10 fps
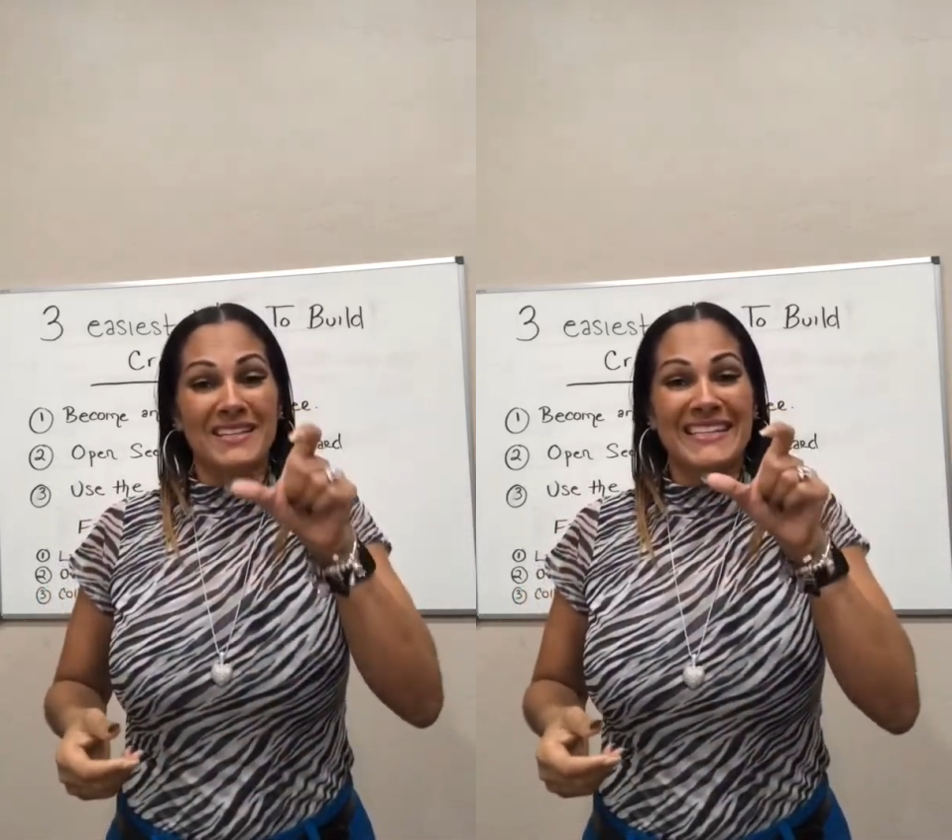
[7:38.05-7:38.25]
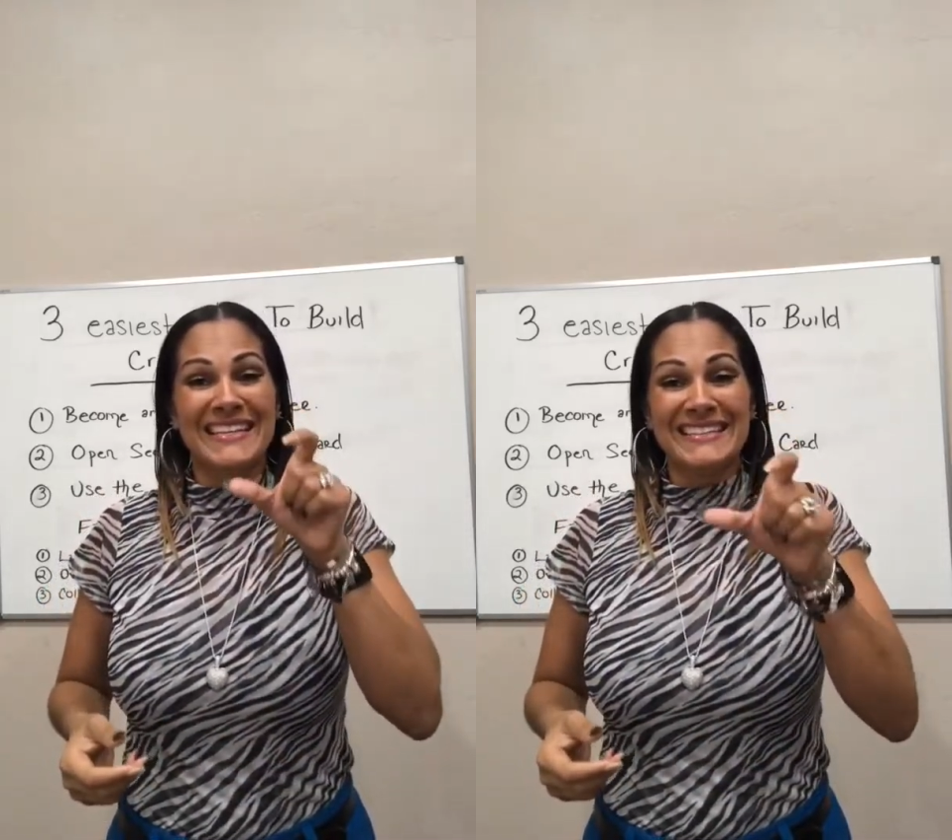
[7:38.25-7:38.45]

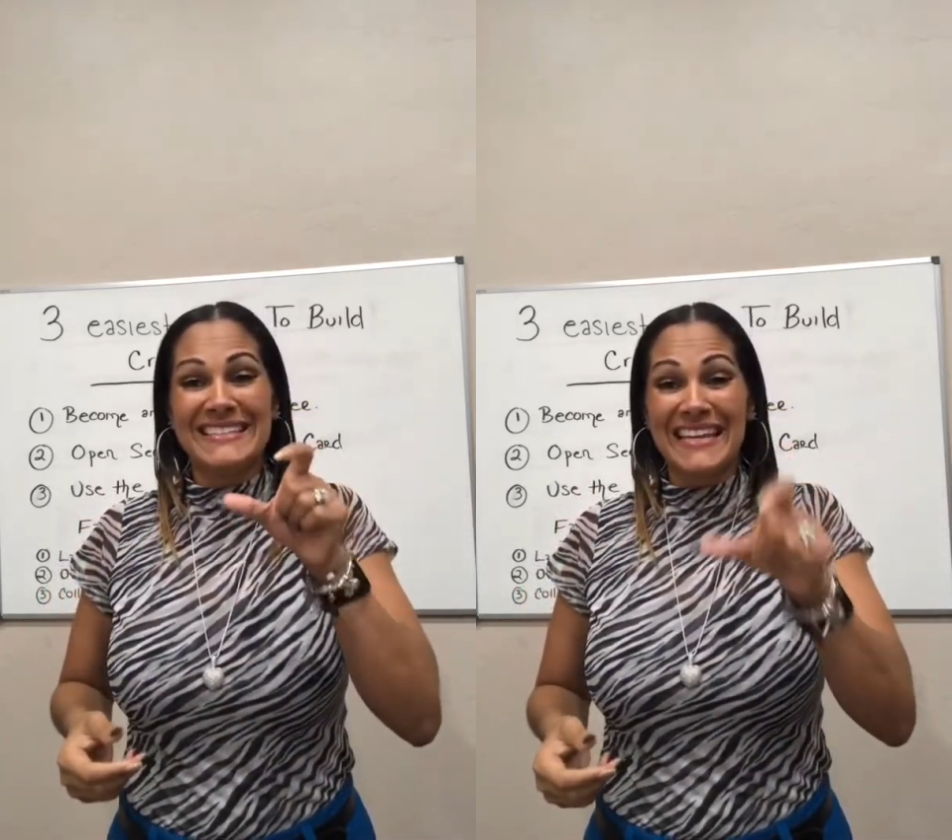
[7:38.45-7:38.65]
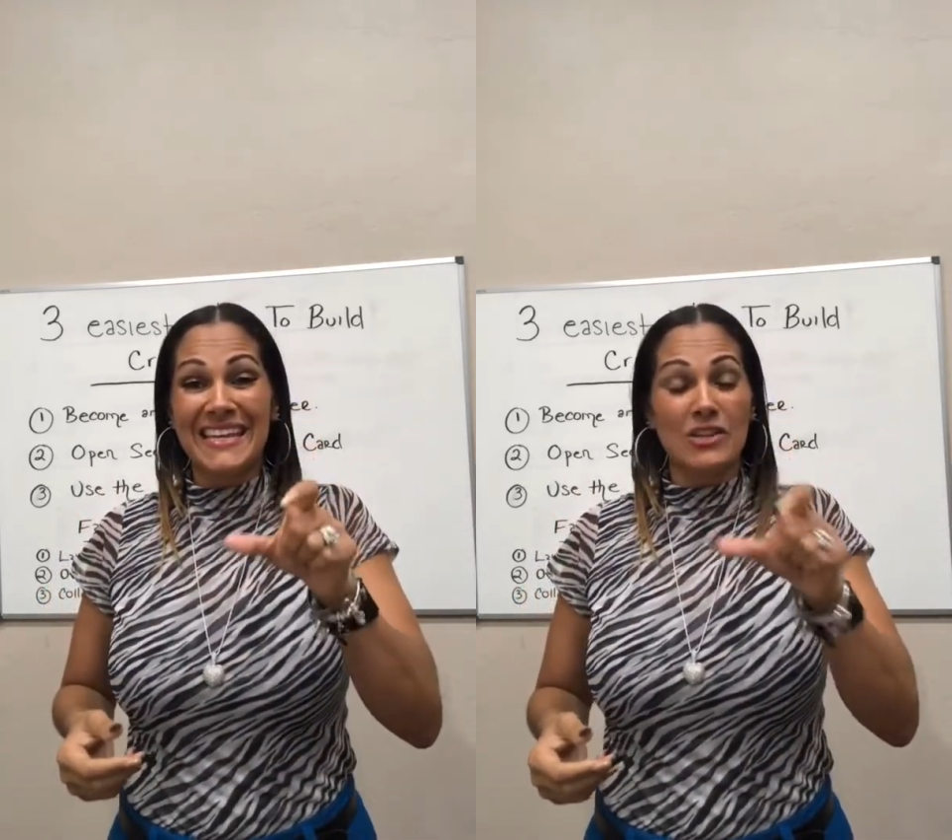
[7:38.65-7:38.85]
it
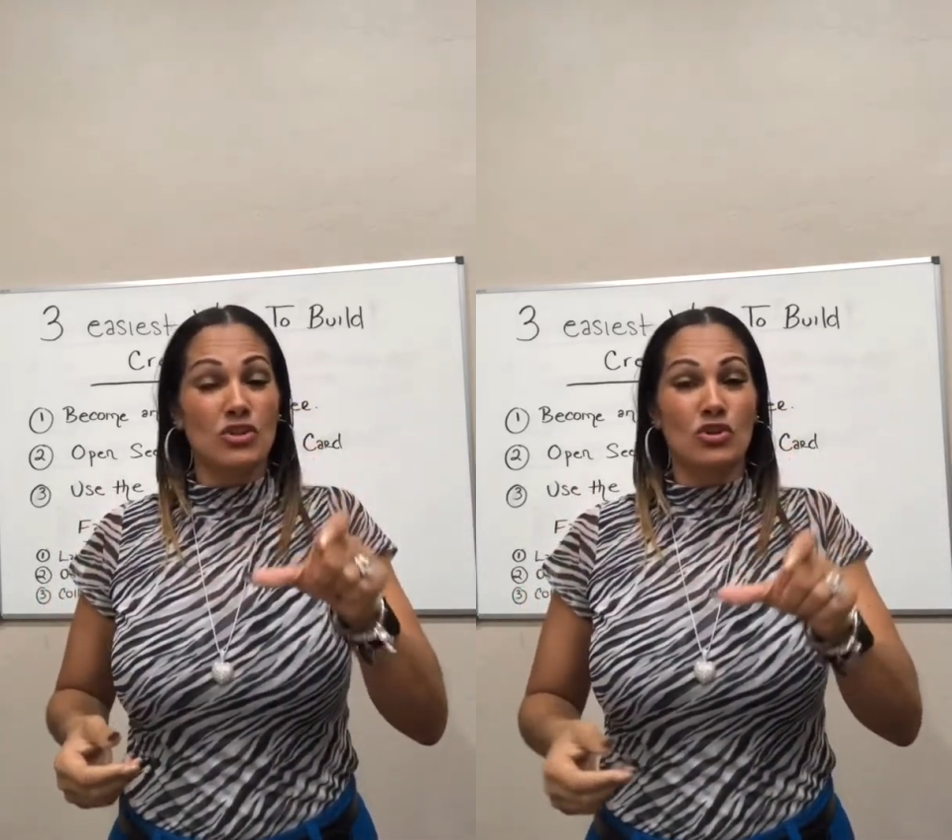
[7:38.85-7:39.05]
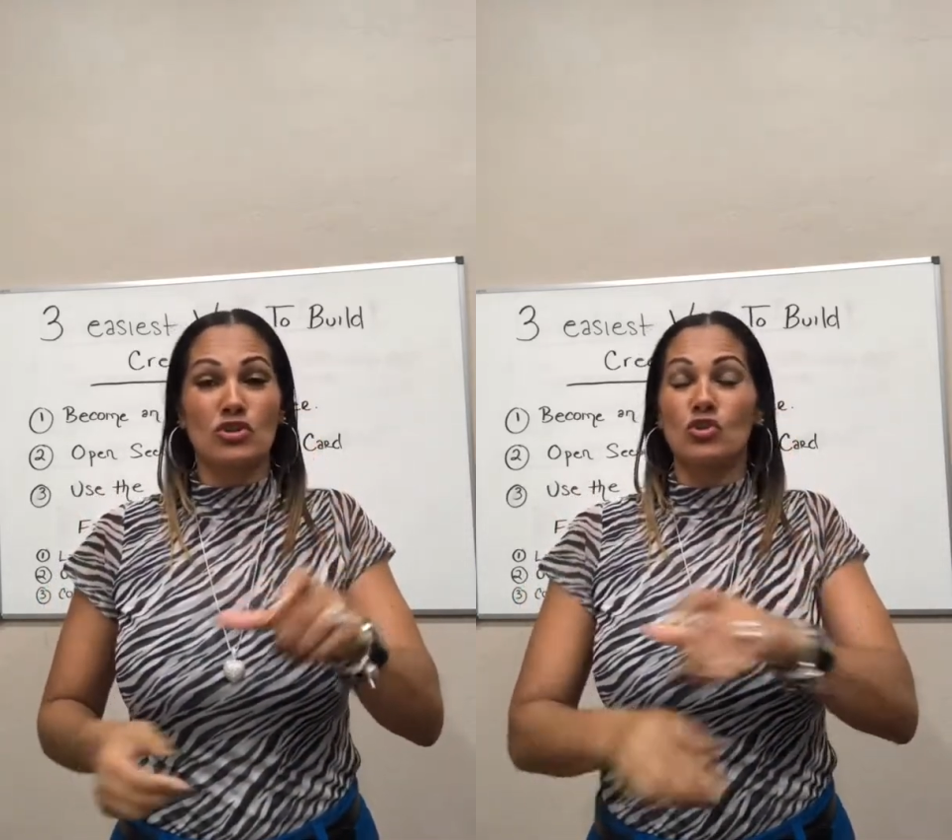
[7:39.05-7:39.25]
dings your
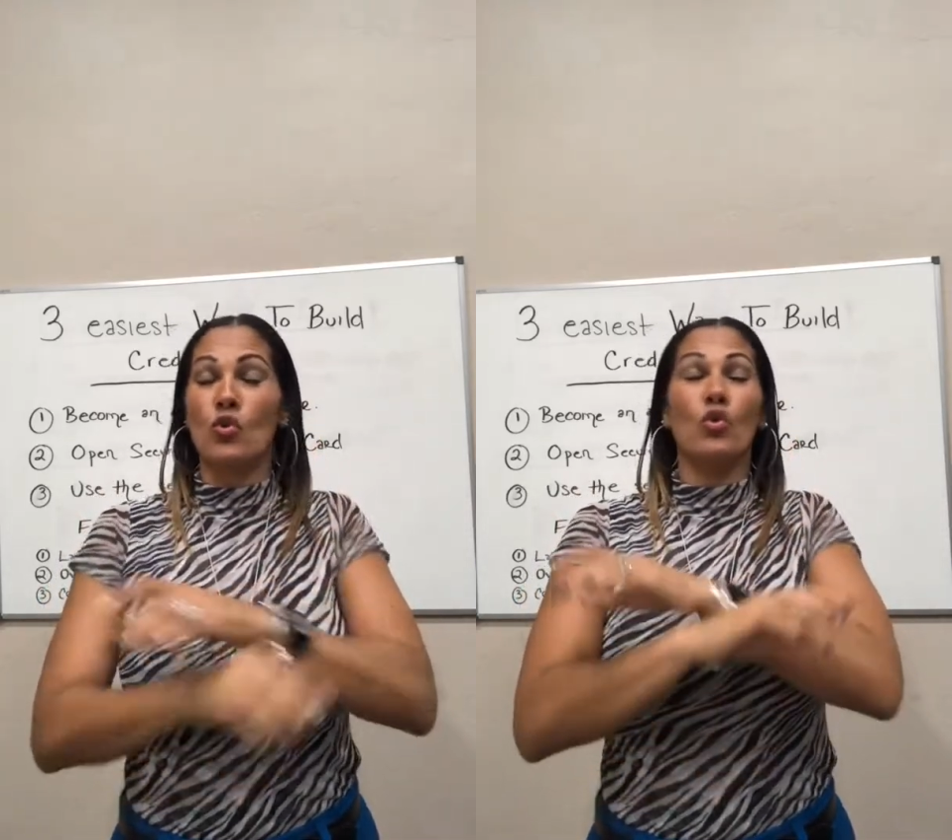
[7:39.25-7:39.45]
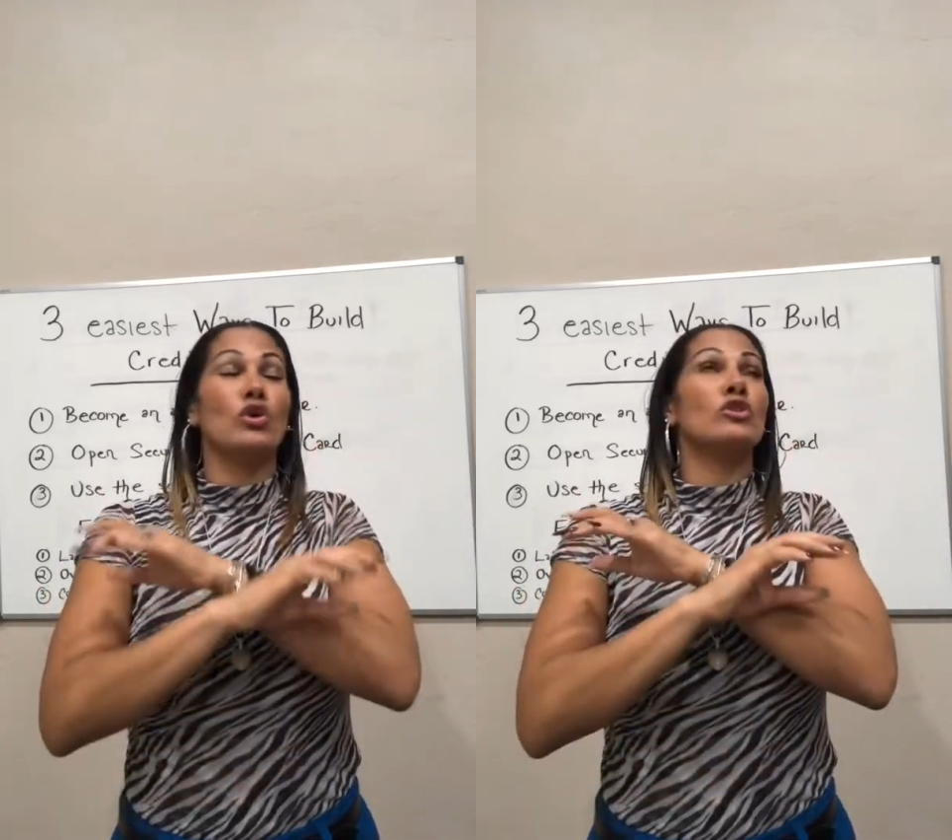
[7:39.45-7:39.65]

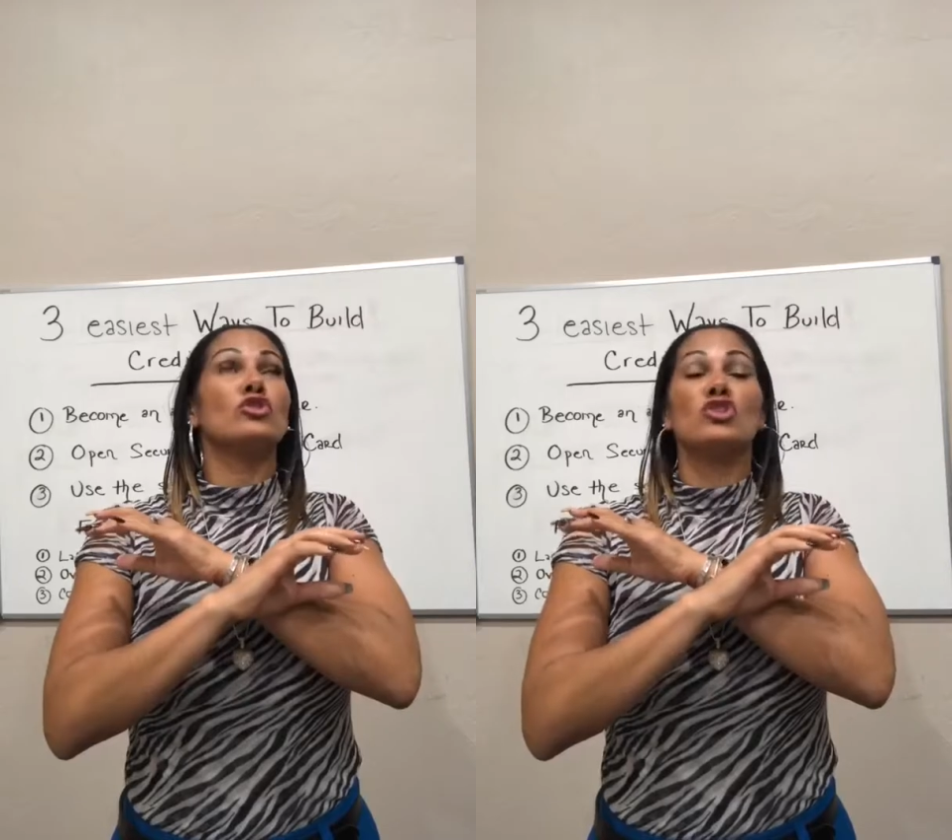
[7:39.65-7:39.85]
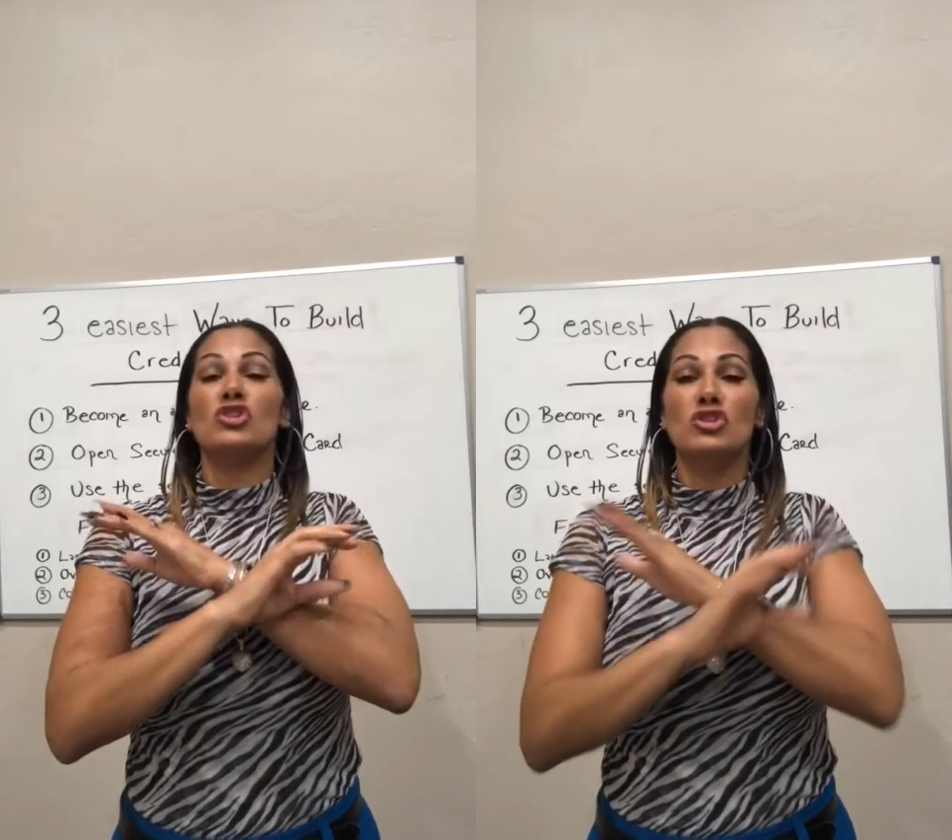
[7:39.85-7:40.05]
score
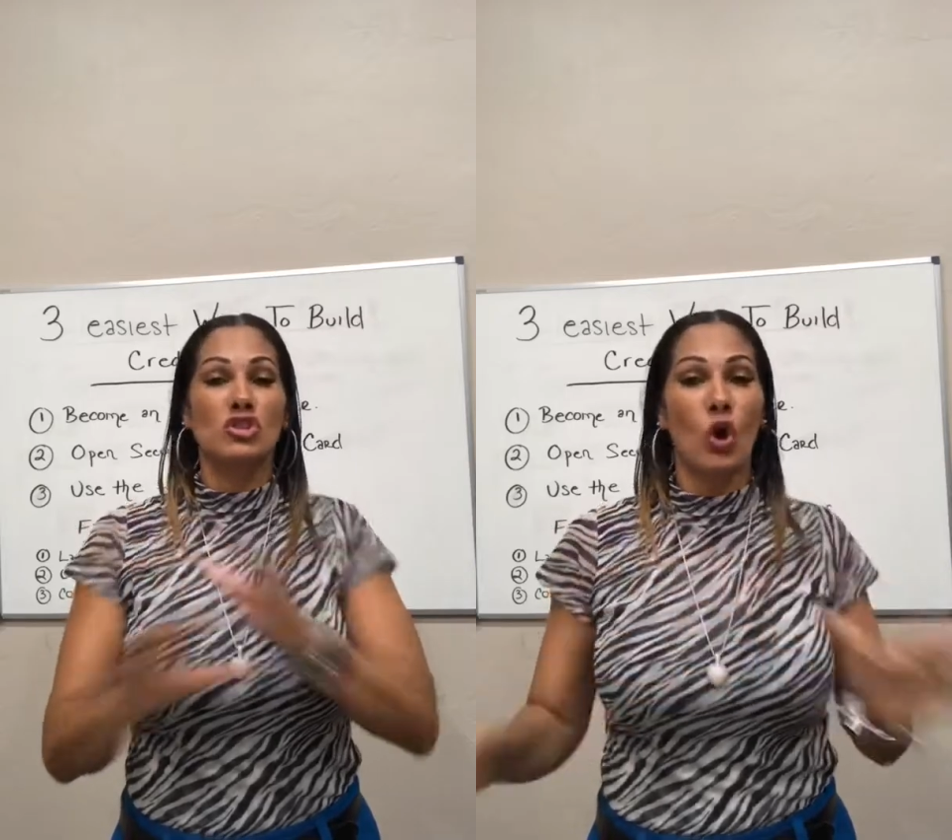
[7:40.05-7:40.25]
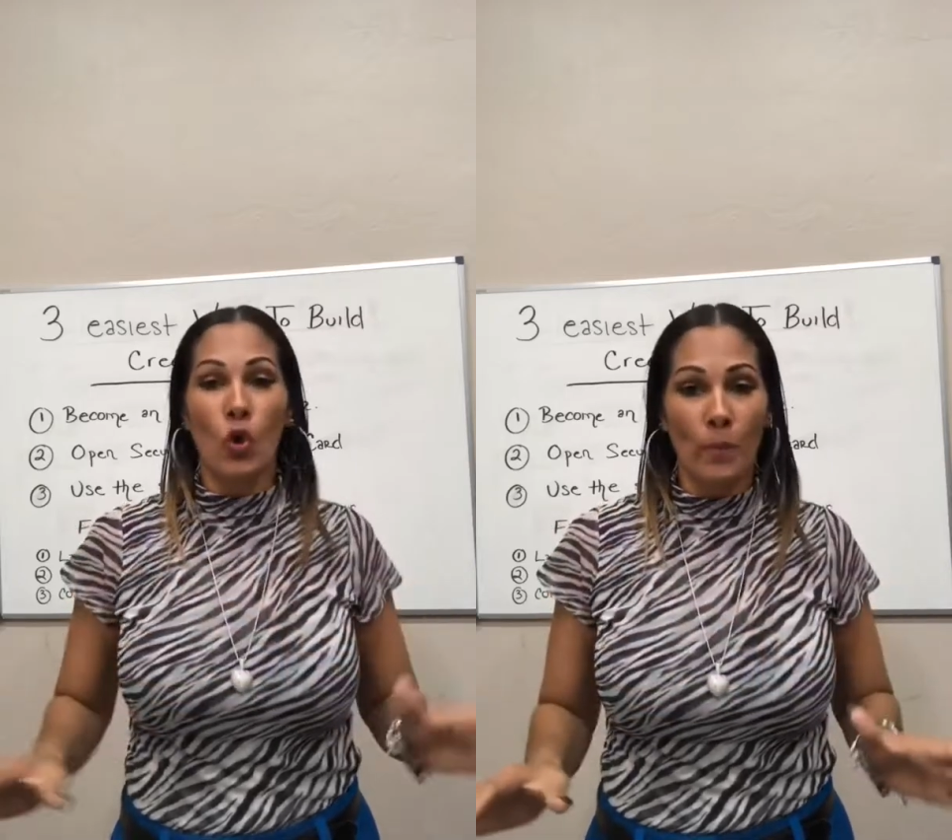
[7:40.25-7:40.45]

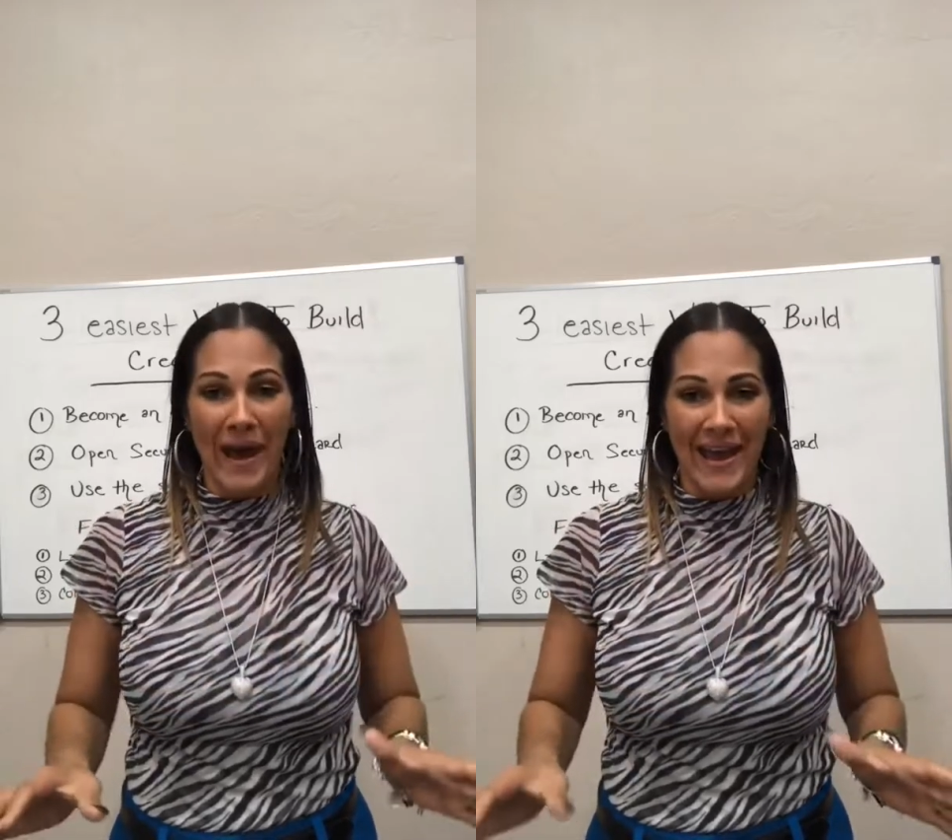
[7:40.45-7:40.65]
so bad.